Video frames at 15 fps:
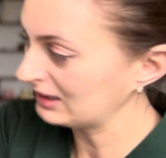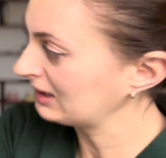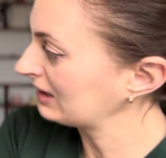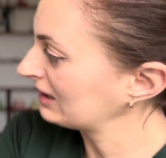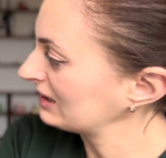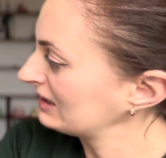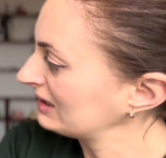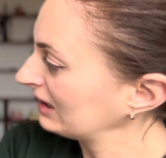
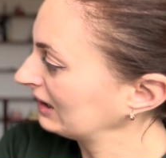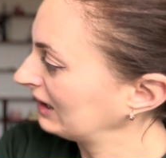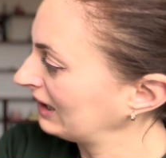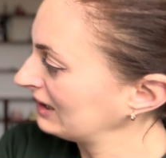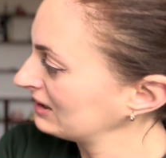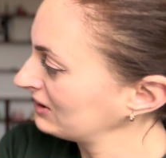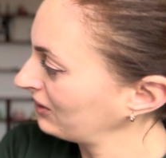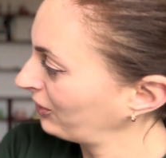this
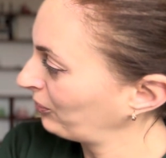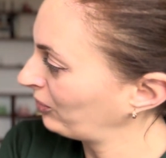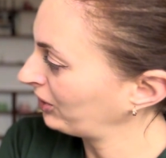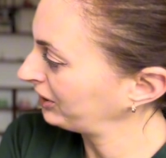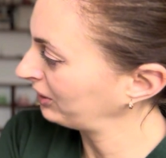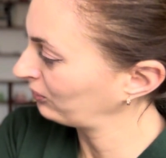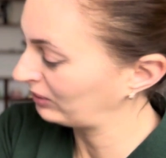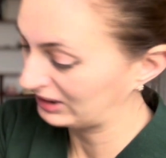against her
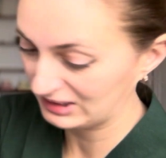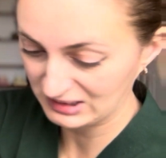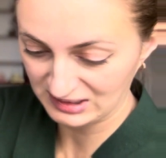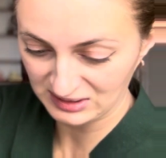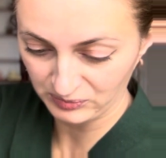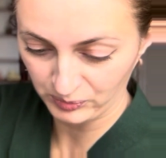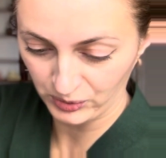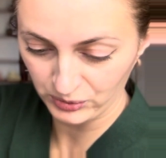body where it's
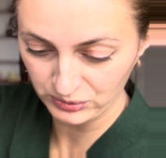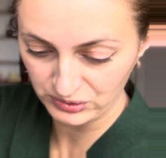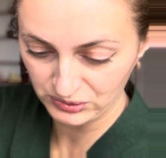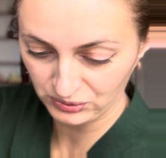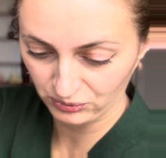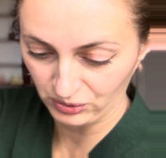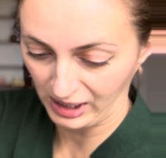supposed to